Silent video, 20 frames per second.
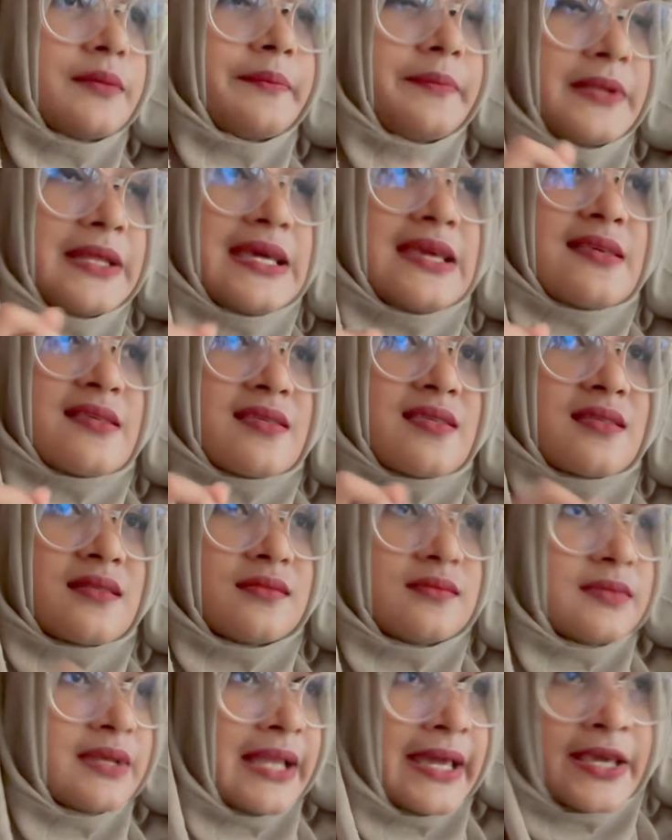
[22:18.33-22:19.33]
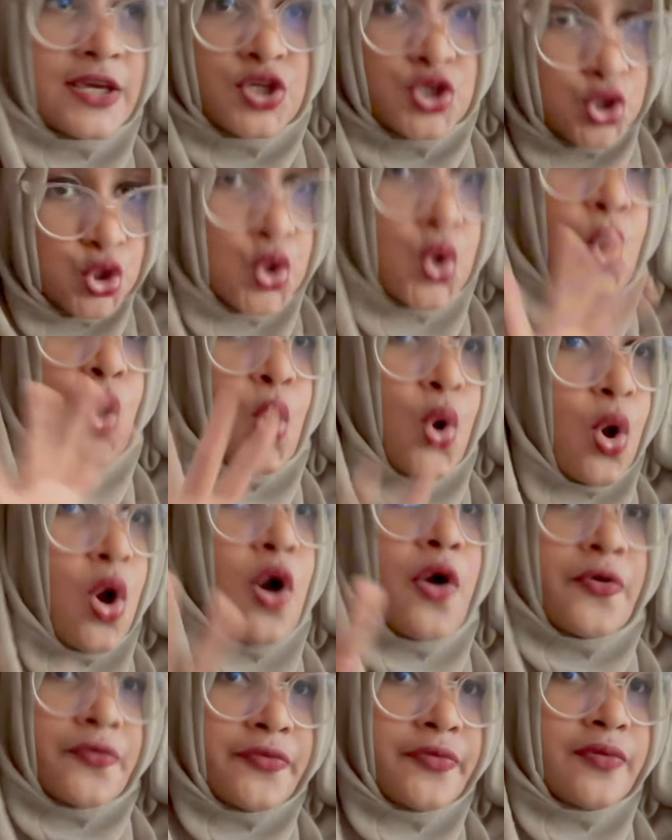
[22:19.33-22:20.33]
please like show
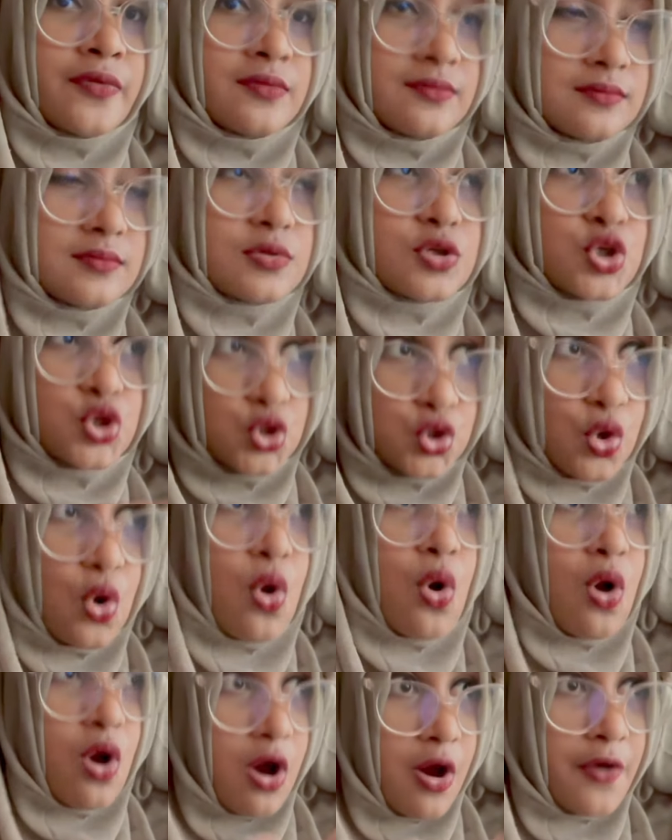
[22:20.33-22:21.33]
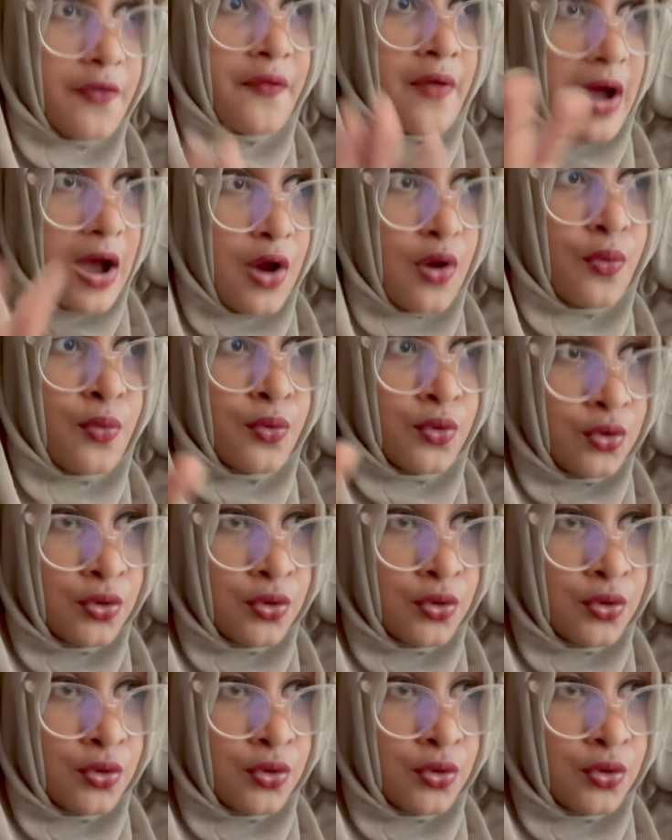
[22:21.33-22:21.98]
off how